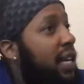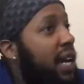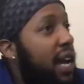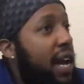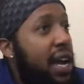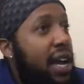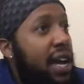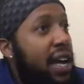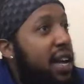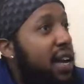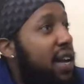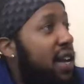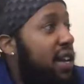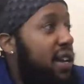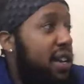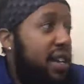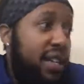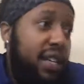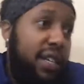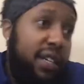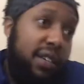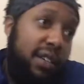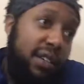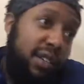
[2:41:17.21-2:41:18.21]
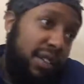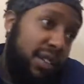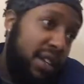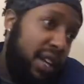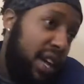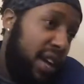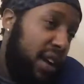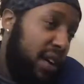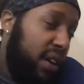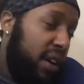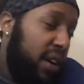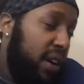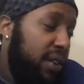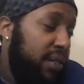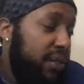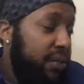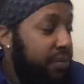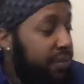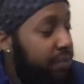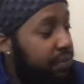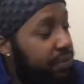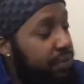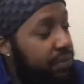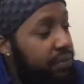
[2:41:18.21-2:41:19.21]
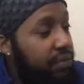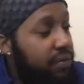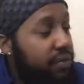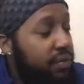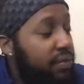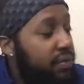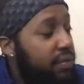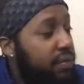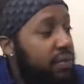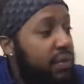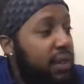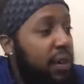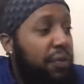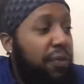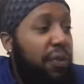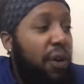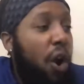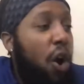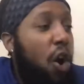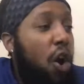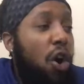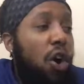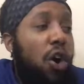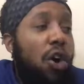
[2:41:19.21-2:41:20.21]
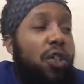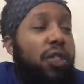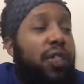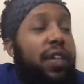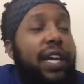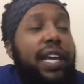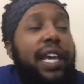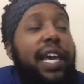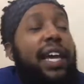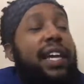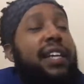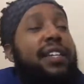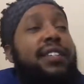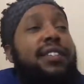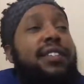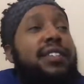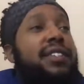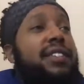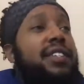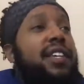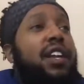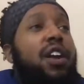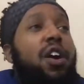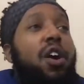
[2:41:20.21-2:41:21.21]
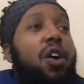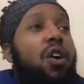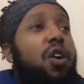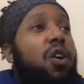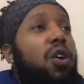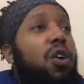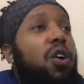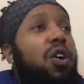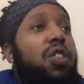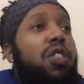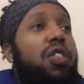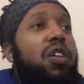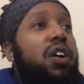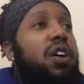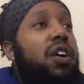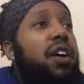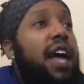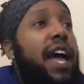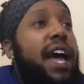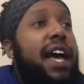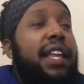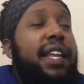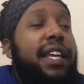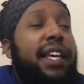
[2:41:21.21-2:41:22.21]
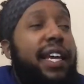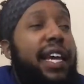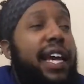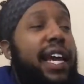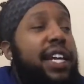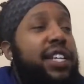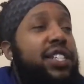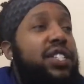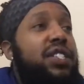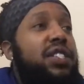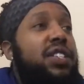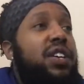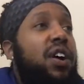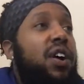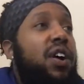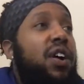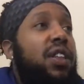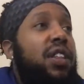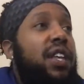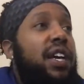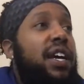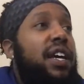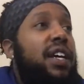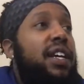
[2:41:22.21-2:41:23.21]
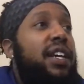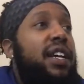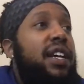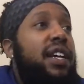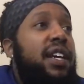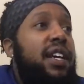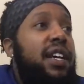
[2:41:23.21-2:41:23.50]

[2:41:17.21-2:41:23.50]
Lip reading: I don't know. For all the cases and all the allegations, all that,